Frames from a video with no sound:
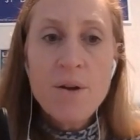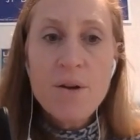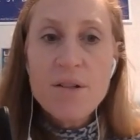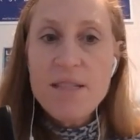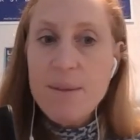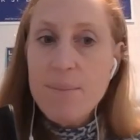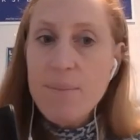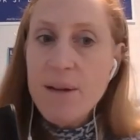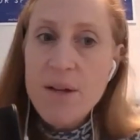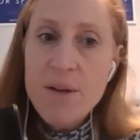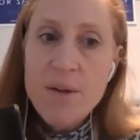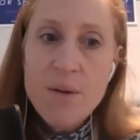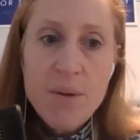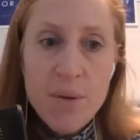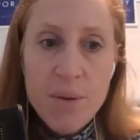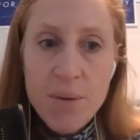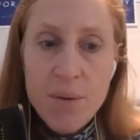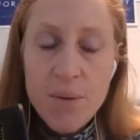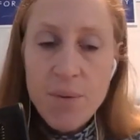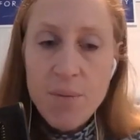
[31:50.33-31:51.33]
somebody
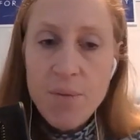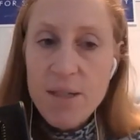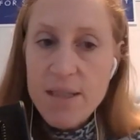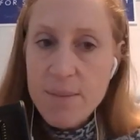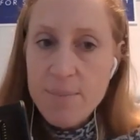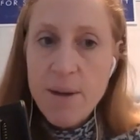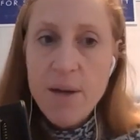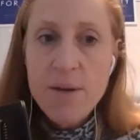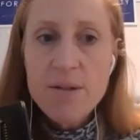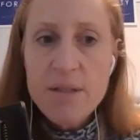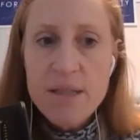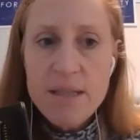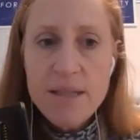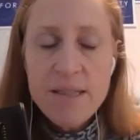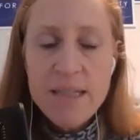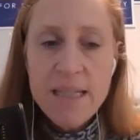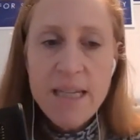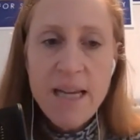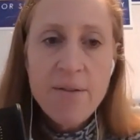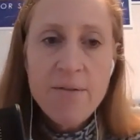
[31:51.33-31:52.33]
who was opposed to
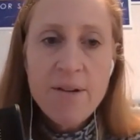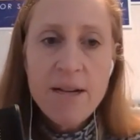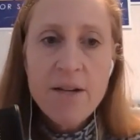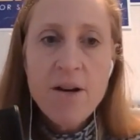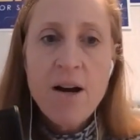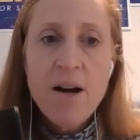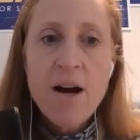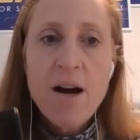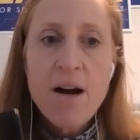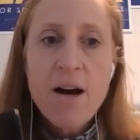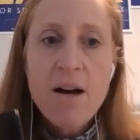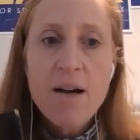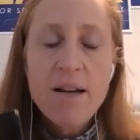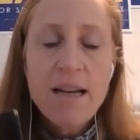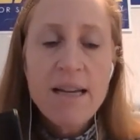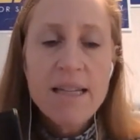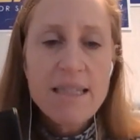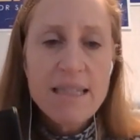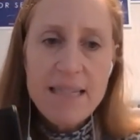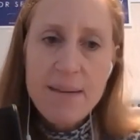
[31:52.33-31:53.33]
the DA recall
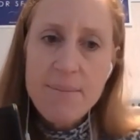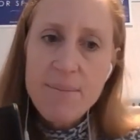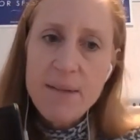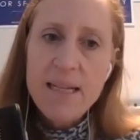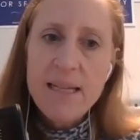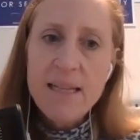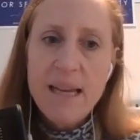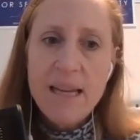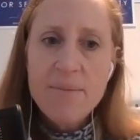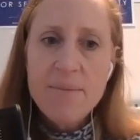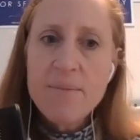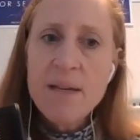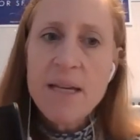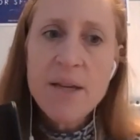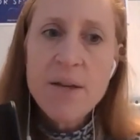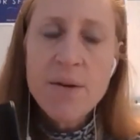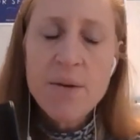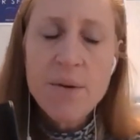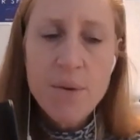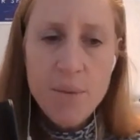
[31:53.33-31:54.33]
and somebody like
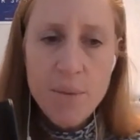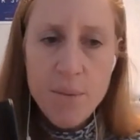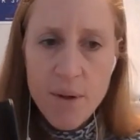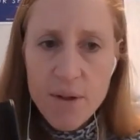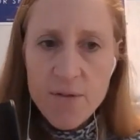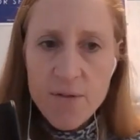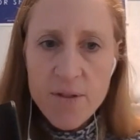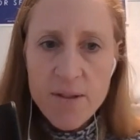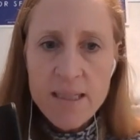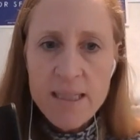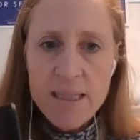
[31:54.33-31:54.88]
me who worked for the